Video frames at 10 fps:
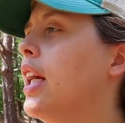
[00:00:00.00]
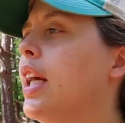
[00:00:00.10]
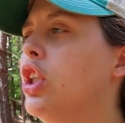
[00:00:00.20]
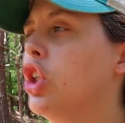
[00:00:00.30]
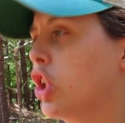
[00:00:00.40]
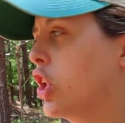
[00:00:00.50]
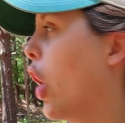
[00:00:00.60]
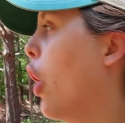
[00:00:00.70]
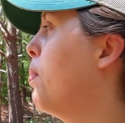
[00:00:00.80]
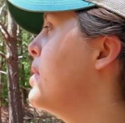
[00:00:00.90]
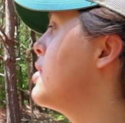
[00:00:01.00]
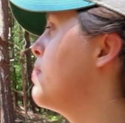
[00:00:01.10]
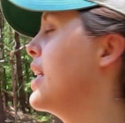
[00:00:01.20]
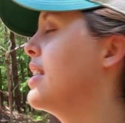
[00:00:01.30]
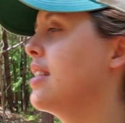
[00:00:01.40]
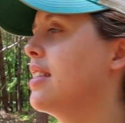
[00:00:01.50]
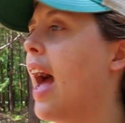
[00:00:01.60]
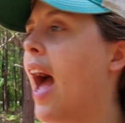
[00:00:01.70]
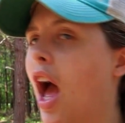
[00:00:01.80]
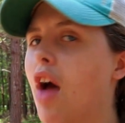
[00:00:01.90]
in just the open spaces
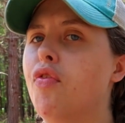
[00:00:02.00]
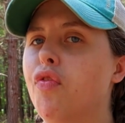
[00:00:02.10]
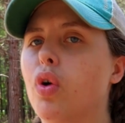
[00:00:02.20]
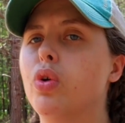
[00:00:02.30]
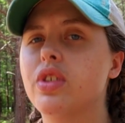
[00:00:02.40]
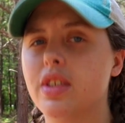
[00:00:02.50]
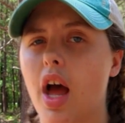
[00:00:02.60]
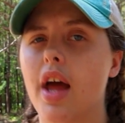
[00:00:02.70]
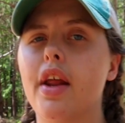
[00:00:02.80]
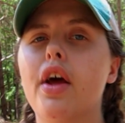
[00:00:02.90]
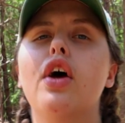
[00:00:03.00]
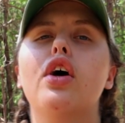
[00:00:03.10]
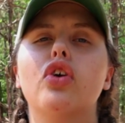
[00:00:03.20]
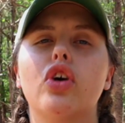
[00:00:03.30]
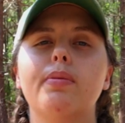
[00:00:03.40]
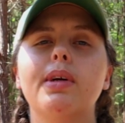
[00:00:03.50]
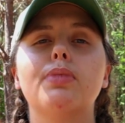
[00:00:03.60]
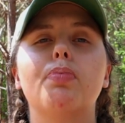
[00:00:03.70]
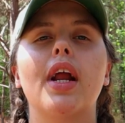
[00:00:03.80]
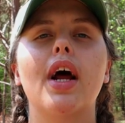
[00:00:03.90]
that have full sun. They're going to be
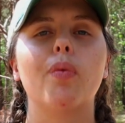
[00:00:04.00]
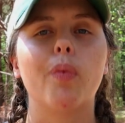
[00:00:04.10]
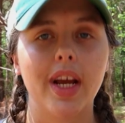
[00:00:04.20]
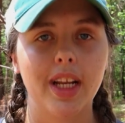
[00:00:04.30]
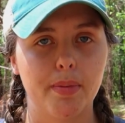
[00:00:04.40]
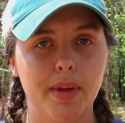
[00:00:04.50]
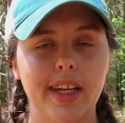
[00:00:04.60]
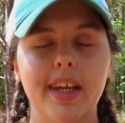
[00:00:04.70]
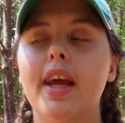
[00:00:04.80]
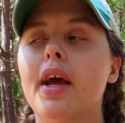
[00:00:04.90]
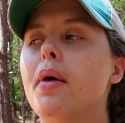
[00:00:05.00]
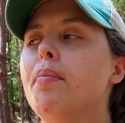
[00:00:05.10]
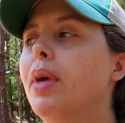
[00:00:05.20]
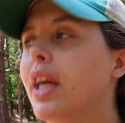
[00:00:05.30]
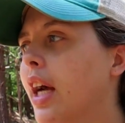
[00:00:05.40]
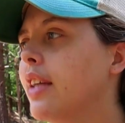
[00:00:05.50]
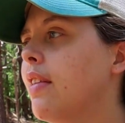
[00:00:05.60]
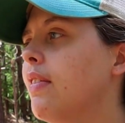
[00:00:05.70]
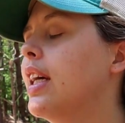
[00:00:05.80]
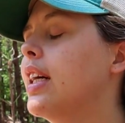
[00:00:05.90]
spread out randomly. Because
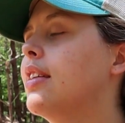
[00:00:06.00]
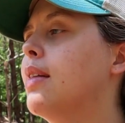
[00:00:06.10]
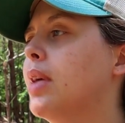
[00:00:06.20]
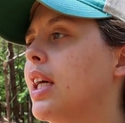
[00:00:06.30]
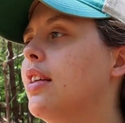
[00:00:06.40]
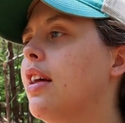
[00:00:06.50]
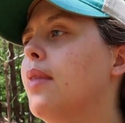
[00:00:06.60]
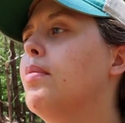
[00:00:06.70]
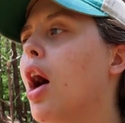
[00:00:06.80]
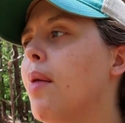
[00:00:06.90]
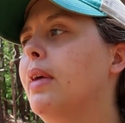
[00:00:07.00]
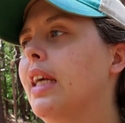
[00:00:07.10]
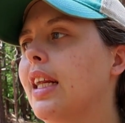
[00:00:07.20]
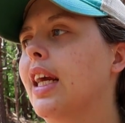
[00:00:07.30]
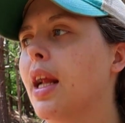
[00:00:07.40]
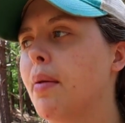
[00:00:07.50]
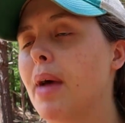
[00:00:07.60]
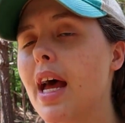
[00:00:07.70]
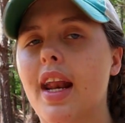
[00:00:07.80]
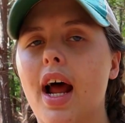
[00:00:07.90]
of this, and because of them not being in a
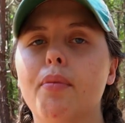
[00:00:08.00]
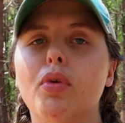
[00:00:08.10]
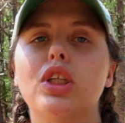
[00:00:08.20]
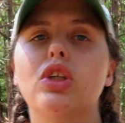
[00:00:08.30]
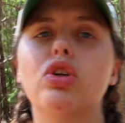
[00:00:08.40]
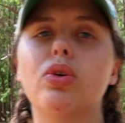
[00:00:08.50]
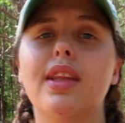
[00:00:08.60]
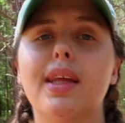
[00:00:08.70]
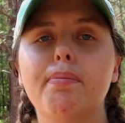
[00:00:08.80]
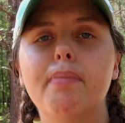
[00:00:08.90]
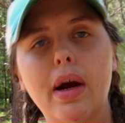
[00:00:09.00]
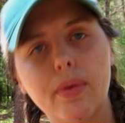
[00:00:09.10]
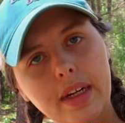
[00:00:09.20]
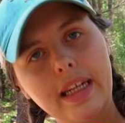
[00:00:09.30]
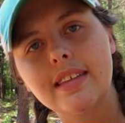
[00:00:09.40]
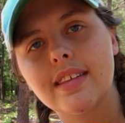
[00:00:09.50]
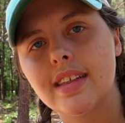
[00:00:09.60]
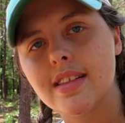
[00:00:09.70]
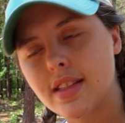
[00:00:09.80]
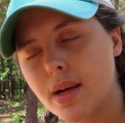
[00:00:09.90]
bed, I'm going to do the mounding
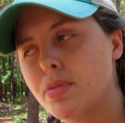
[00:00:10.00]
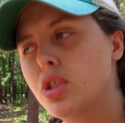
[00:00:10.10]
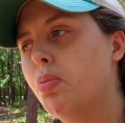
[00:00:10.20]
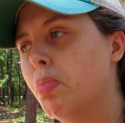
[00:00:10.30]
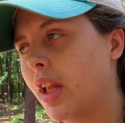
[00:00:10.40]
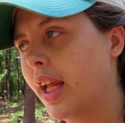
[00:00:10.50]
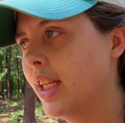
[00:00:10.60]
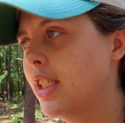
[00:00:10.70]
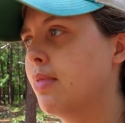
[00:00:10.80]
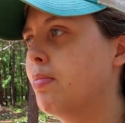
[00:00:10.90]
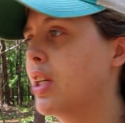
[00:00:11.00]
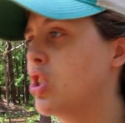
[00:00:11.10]
system to plant my